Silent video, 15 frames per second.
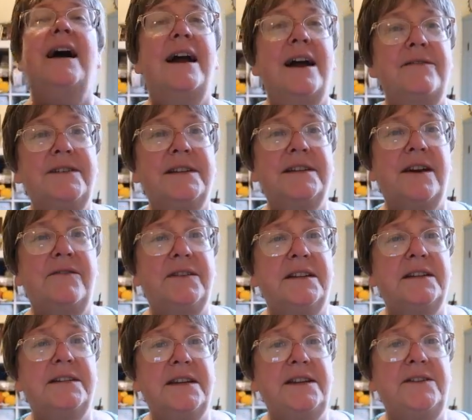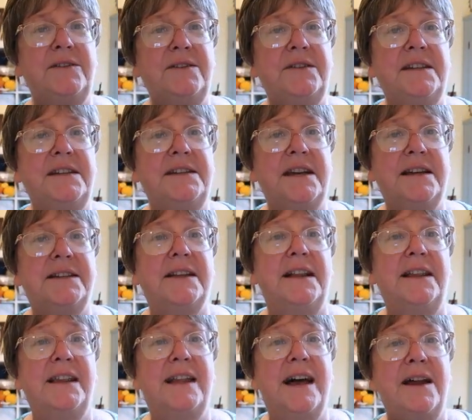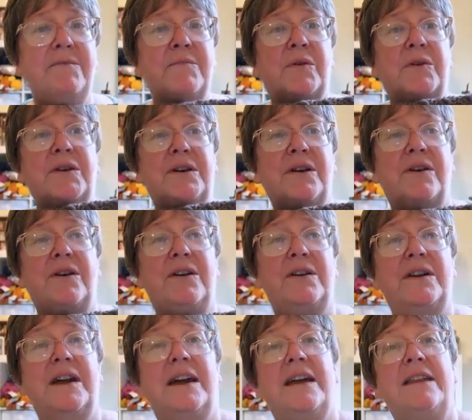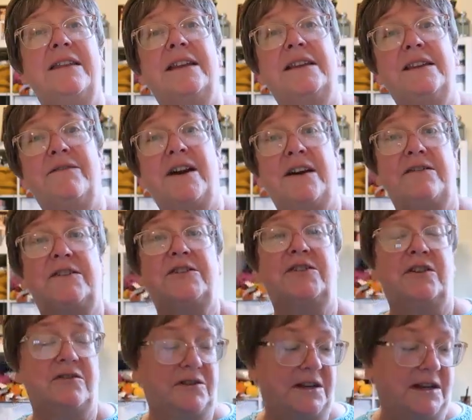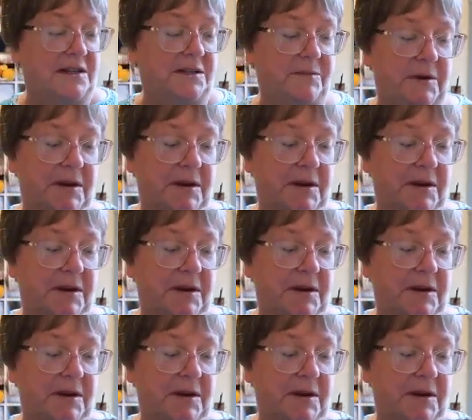I've discovered the C2C takes a lot more yarn than the Virus Shawl does